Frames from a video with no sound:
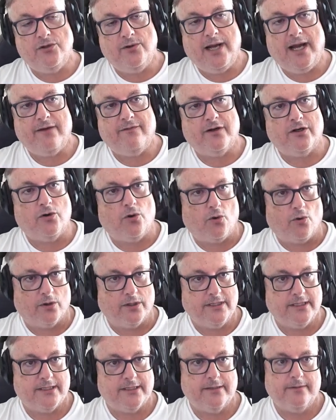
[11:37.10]
have a
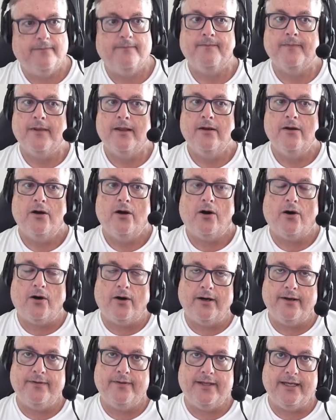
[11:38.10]
course
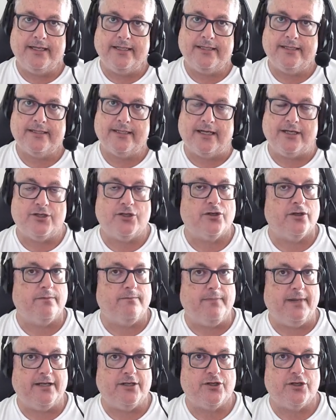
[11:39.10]
on this. I should
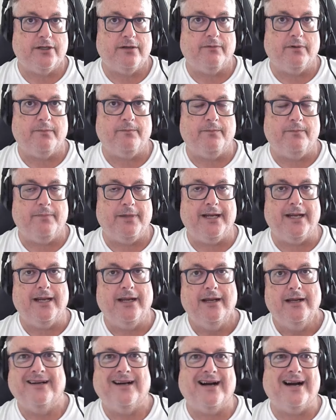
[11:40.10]
mention it would be
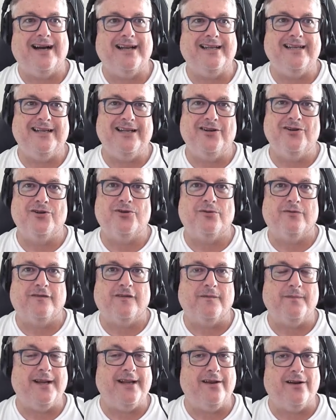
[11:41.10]
unusual for
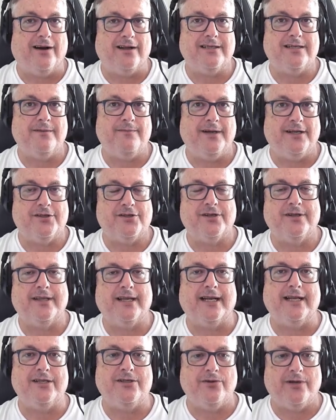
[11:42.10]
me not to mention that
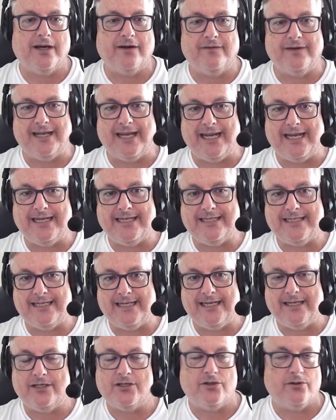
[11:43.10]
I do have an
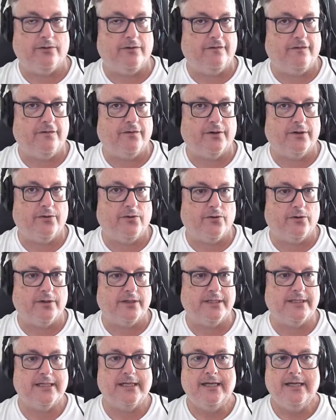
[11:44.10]
AZ204
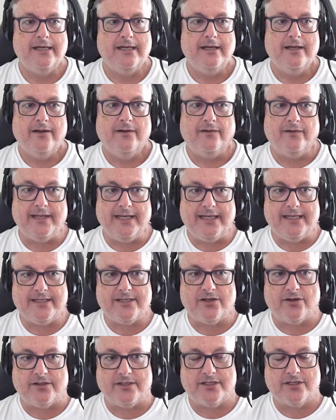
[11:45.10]
course. Link is
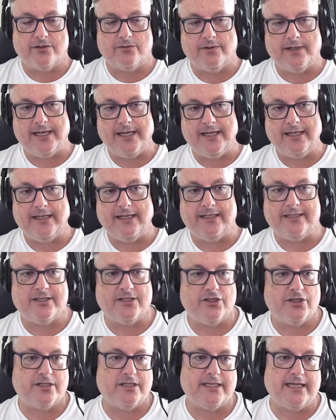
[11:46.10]
on screen. It's
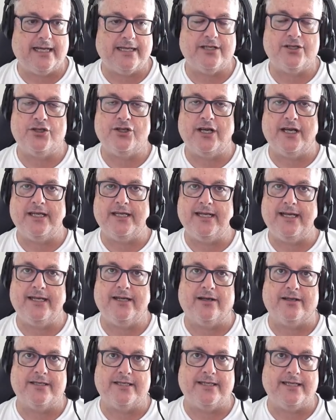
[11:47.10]
just
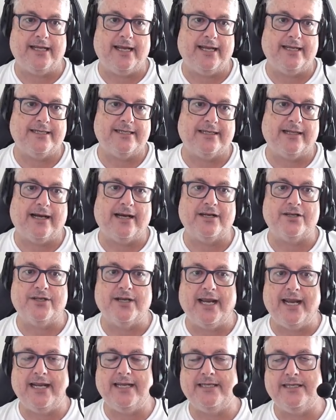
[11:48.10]
sjd.ca slash
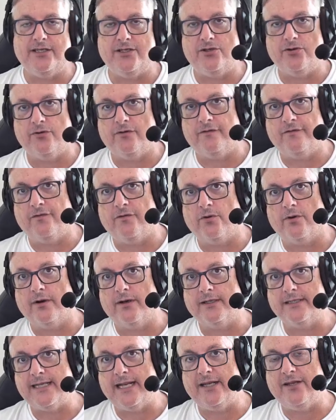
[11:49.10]

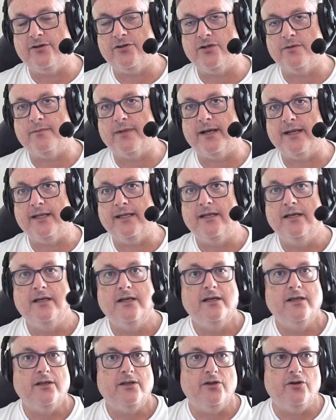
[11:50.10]
AZ204. Take you to my
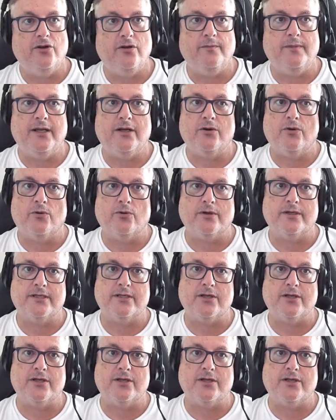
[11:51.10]
Udemy course